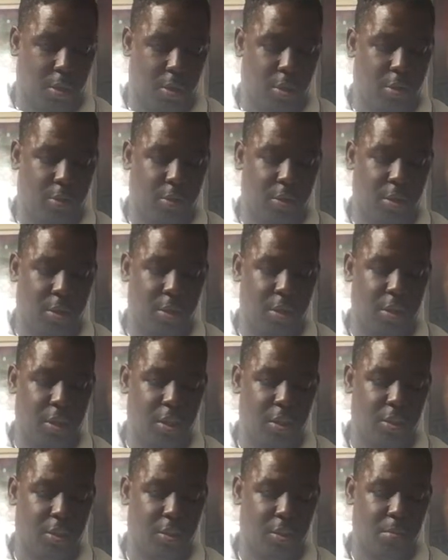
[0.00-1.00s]
is a
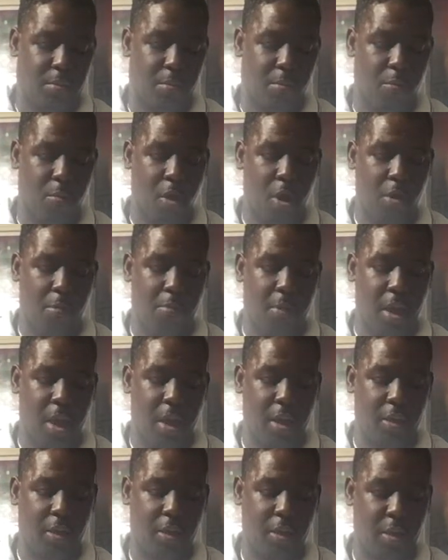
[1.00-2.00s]
condition marked
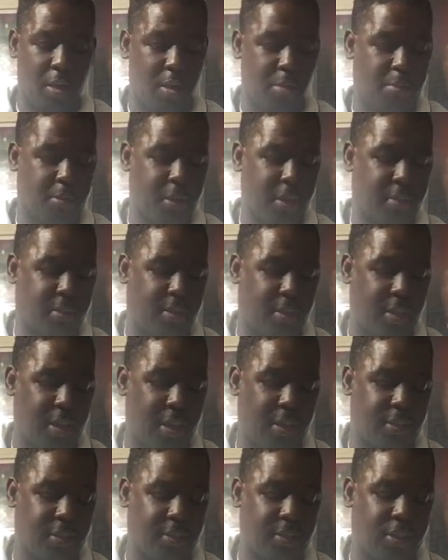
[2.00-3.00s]
by unpleasant
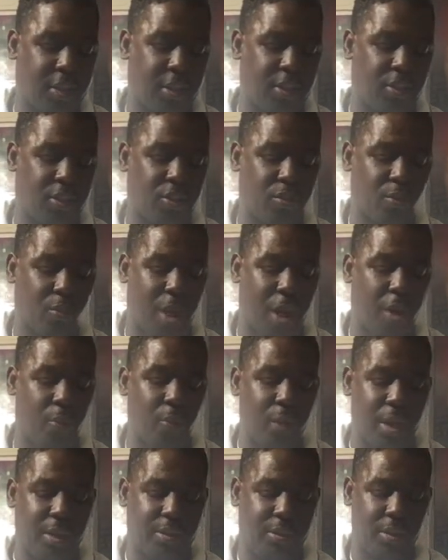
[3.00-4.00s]
leg sensations while
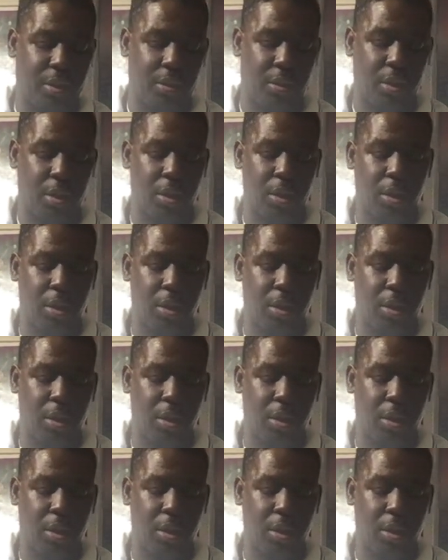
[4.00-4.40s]
resting.